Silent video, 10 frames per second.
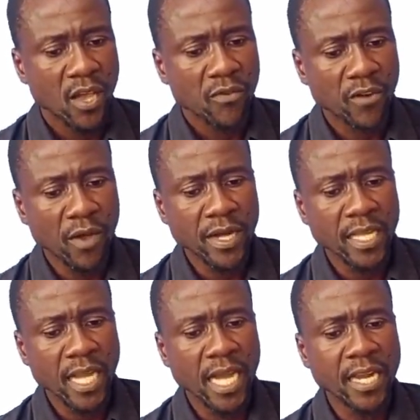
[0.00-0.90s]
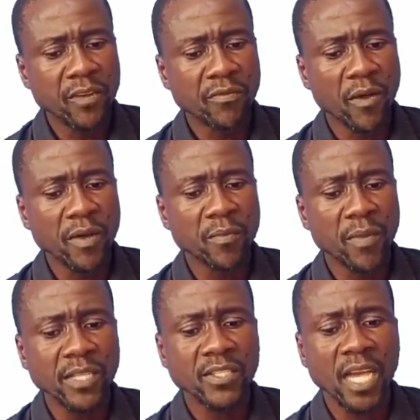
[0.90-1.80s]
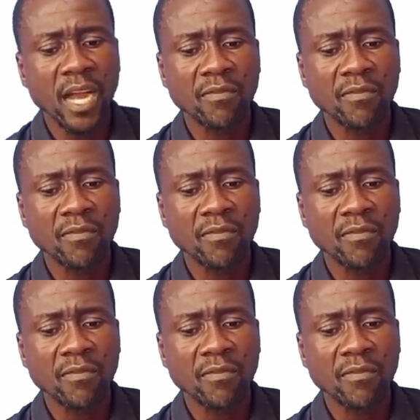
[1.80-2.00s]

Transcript: Flowering and non-flowering plants are